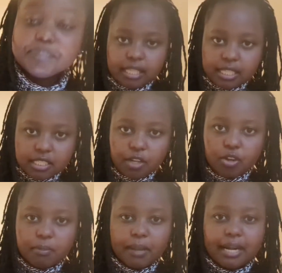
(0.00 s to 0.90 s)
In the
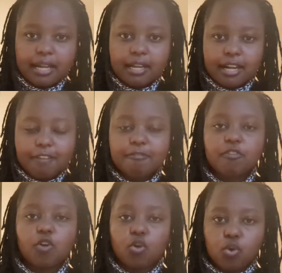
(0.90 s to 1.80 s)
second paragraph,
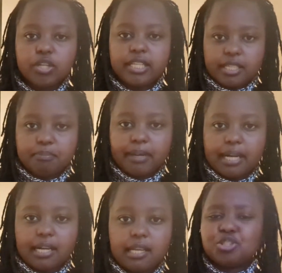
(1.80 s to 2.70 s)
go
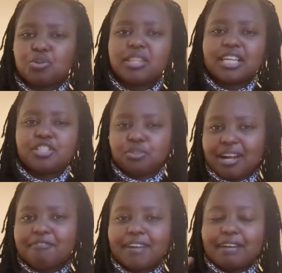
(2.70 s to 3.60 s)
deeper. Show that you
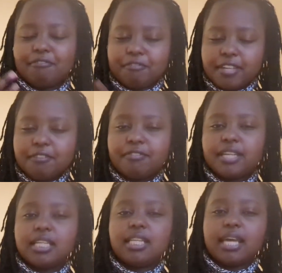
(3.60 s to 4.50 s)
have a
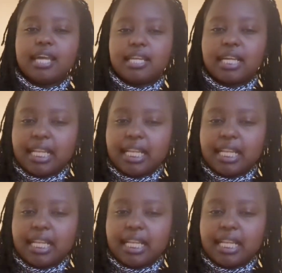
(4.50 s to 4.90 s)
vivid and